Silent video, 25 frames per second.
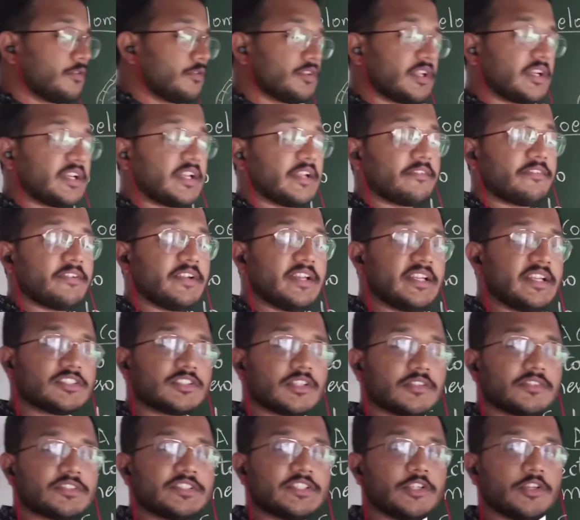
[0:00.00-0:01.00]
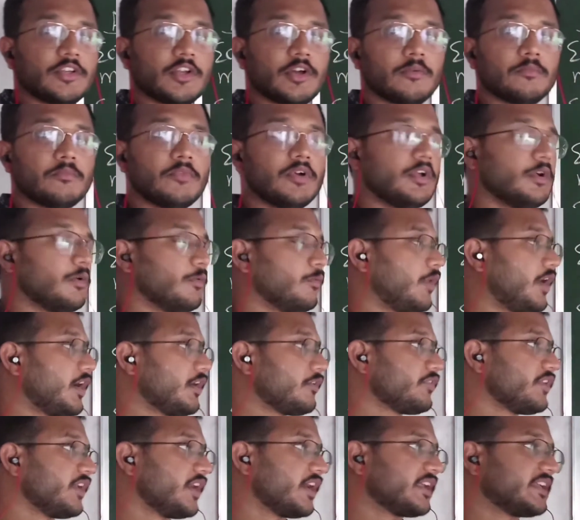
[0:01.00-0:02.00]
to the definition of coelom, what
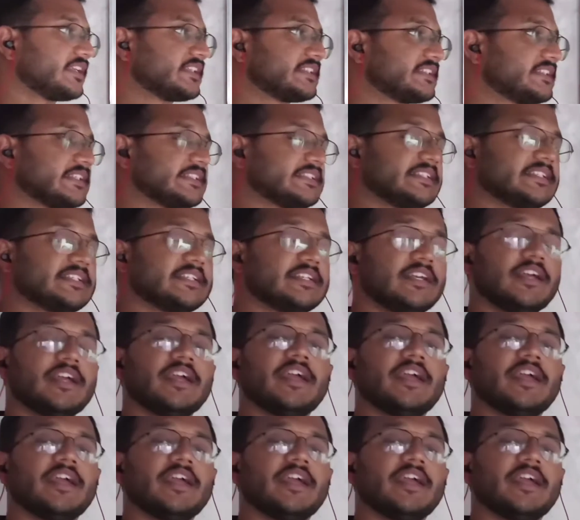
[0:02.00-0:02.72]
we are discussing,